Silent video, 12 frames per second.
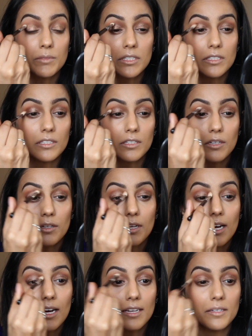I'm just going to go
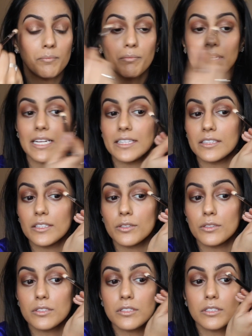and blend
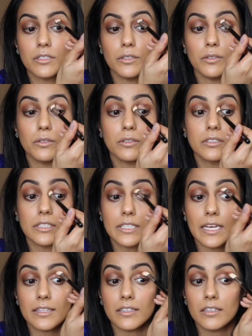those two
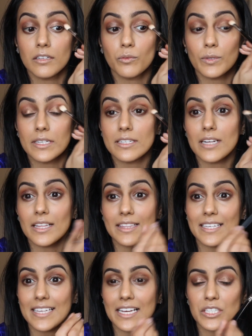together with
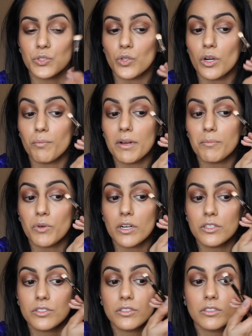nothing extra on my
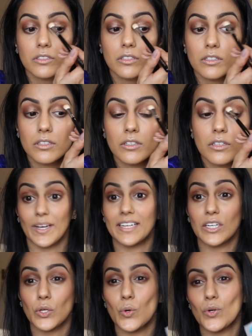brush. For
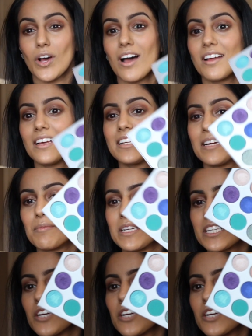inner corner highlight, I'm going